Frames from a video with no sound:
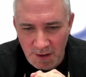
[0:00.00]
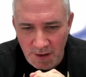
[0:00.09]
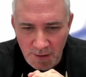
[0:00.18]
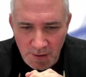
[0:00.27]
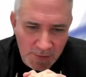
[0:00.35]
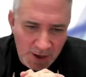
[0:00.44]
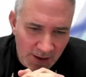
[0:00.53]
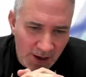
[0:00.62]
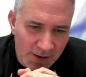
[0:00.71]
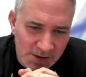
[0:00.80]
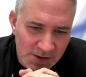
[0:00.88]
but
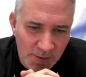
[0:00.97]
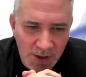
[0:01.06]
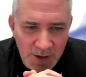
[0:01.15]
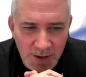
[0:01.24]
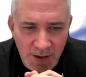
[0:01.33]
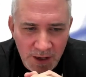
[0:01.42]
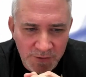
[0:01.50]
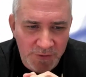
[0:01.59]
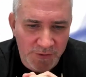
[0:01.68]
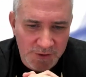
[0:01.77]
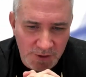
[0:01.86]
they are similar
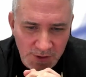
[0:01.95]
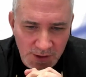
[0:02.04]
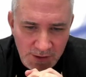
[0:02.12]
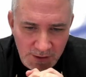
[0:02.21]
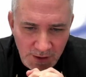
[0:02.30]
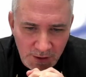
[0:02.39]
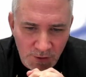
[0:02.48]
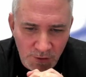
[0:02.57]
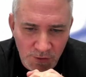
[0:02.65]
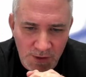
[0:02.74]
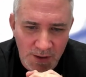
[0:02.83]
enough so that the
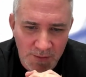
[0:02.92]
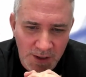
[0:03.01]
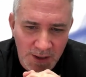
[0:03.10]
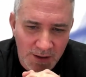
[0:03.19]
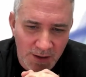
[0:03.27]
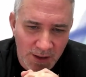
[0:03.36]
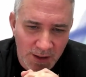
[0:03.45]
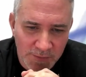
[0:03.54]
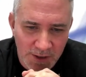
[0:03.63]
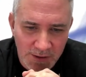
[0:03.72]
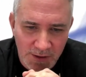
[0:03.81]
code can be then
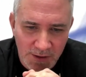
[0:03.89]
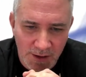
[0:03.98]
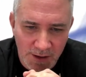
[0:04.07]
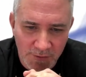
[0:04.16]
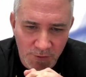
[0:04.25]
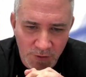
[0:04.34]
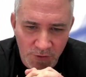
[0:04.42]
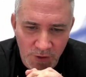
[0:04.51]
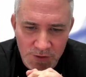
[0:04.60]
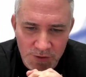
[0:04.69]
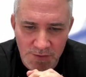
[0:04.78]
adapted and
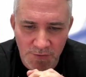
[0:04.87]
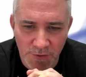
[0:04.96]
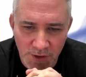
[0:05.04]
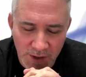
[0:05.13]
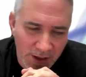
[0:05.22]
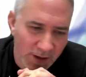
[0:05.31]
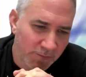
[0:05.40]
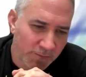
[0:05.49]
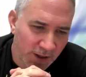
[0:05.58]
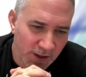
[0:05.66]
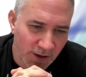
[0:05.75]
workflows for their
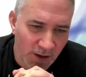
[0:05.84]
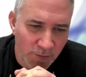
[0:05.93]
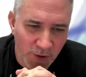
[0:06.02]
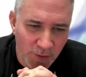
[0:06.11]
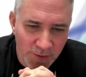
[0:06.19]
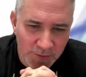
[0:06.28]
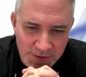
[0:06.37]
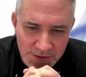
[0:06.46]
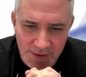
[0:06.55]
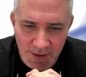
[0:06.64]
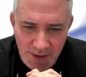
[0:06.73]
particular
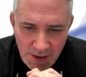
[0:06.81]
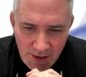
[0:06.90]
problems.